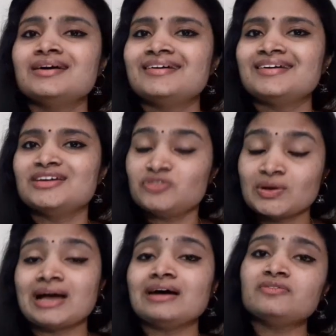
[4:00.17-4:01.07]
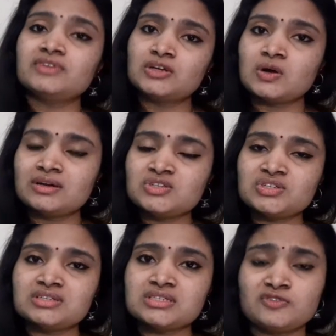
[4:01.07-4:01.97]
if you have knowledge
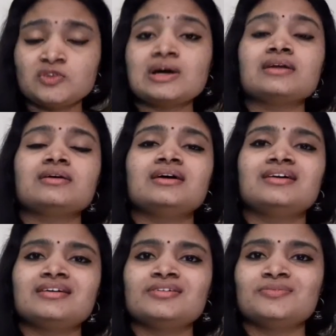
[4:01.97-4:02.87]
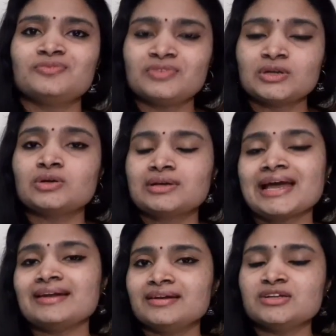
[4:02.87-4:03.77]
in this, if you are
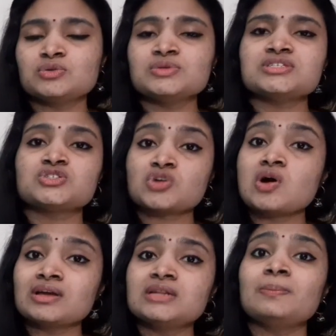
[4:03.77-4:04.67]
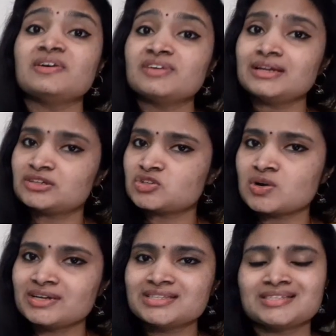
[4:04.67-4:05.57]
candidate who is strong in power
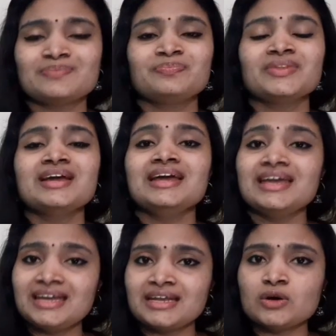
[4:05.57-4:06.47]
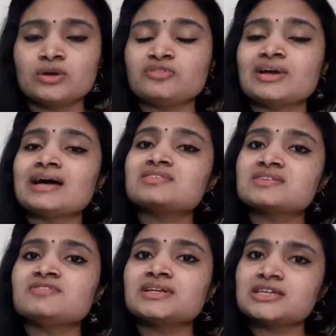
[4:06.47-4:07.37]
electronics area, or if you have
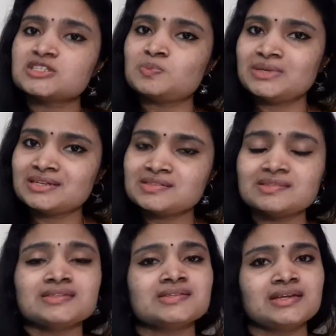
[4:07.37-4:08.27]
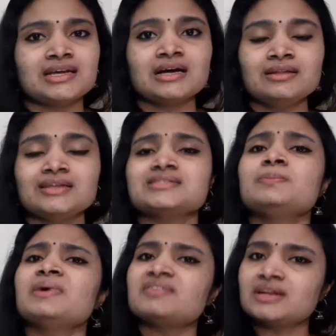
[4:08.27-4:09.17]
some work experience in this area, that is in
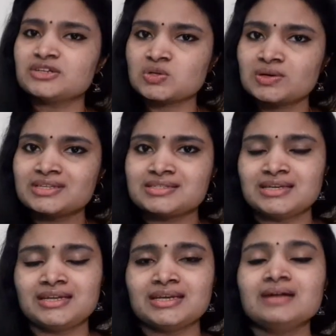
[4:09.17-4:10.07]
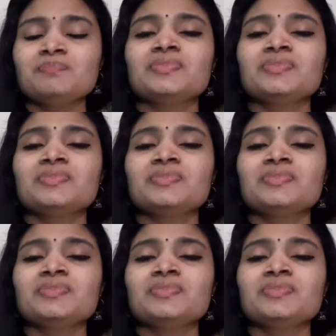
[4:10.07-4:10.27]
power electronics area,